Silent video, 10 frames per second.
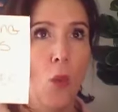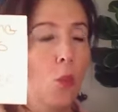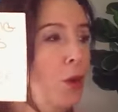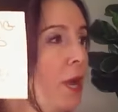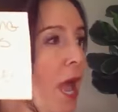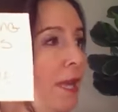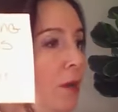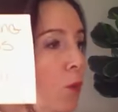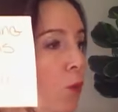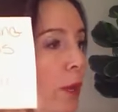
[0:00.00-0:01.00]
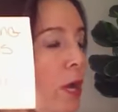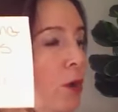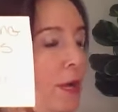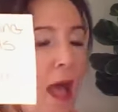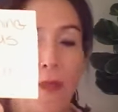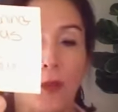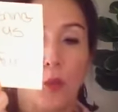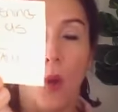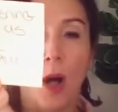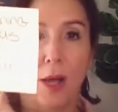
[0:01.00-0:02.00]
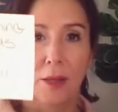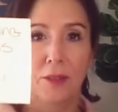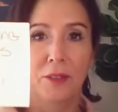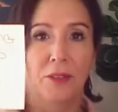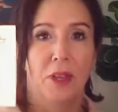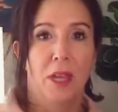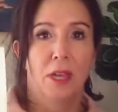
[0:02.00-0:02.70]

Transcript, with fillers: We're not, we are not the ones,